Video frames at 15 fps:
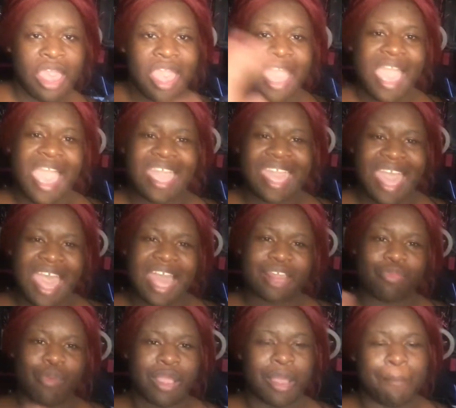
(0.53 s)
Hey
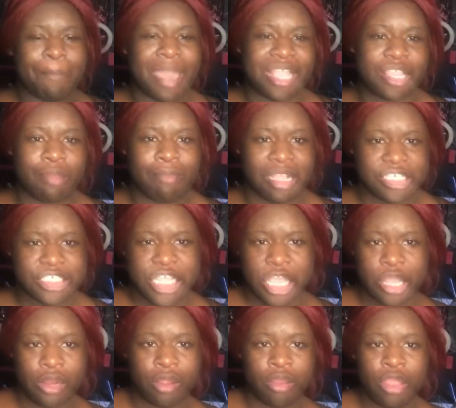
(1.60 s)
guys, welcome back to my
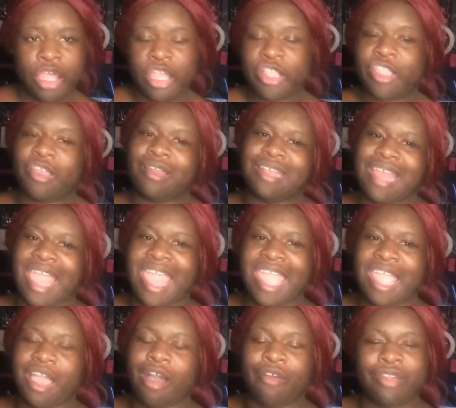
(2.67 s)
channel.
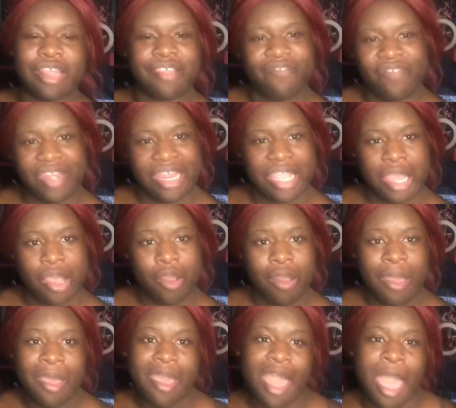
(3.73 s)
Today on this video,
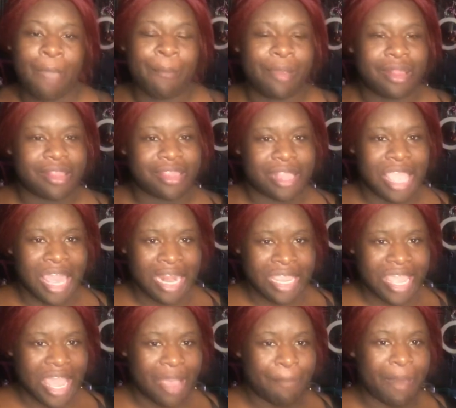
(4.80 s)
I'm telling
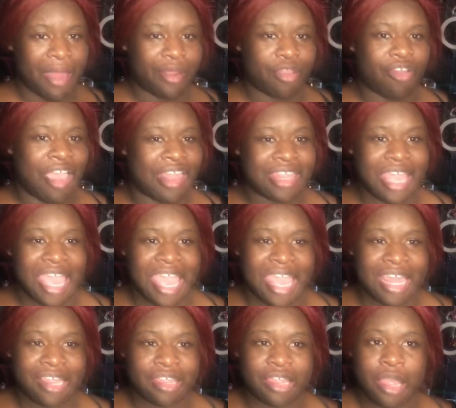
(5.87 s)
y'all about the crazy
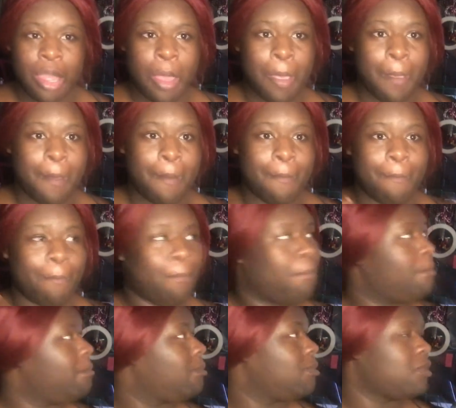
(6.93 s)
ass
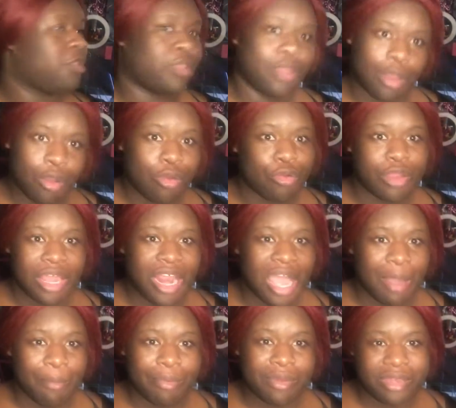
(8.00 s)
dude that I
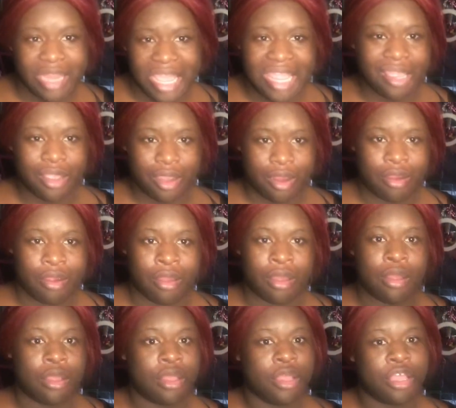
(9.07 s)
was dating,
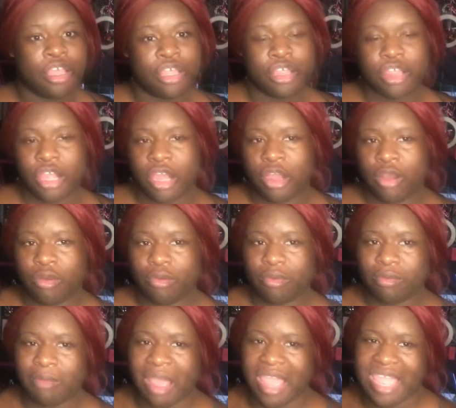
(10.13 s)
girl. So,
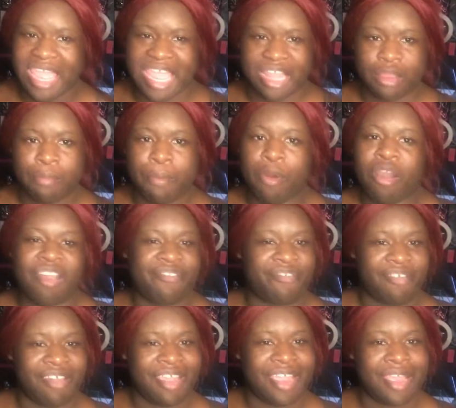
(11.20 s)
my
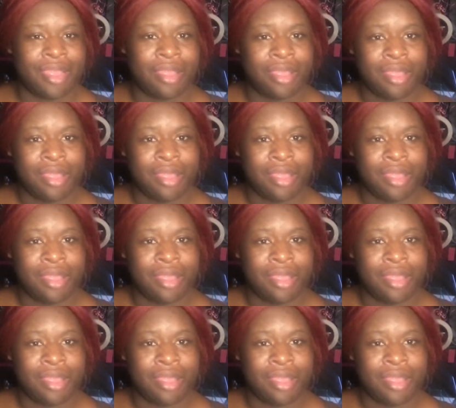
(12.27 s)
ex-boyfriend